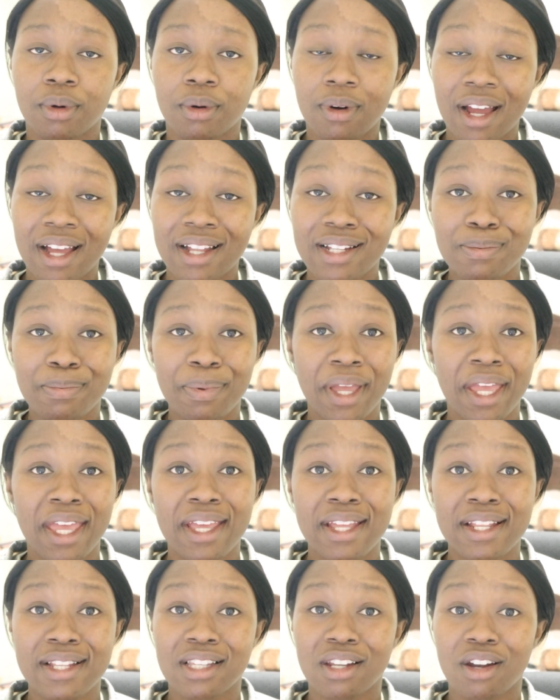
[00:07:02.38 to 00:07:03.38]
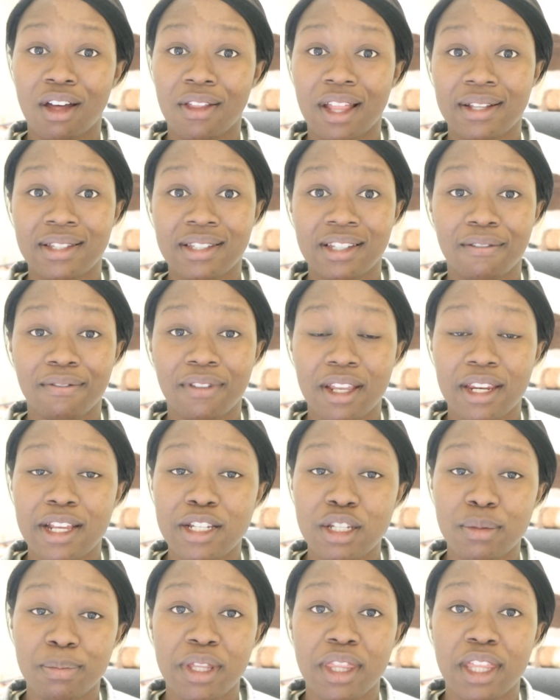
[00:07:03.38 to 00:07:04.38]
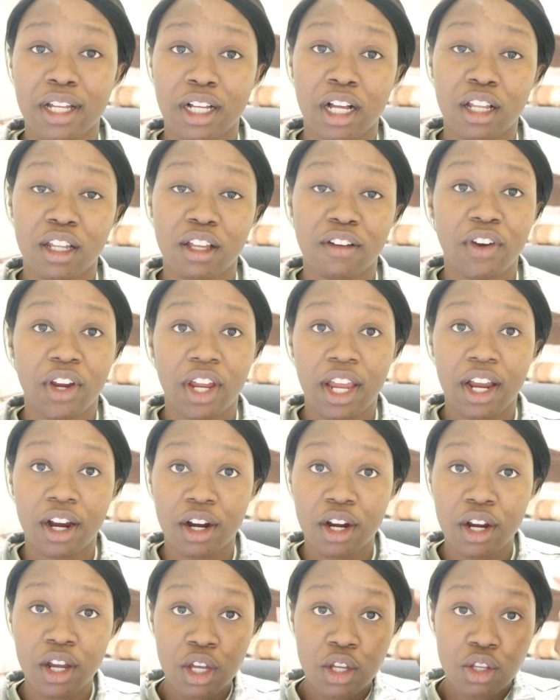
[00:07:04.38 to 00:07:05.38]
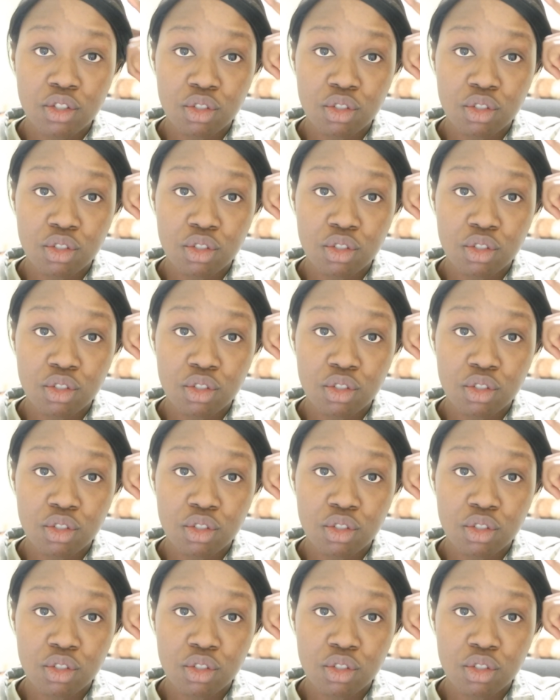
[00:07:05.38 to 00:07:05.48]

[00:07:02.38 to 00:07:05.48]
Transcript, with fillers: barrettes, pins, and all that stuff, they need to be the color of your hair.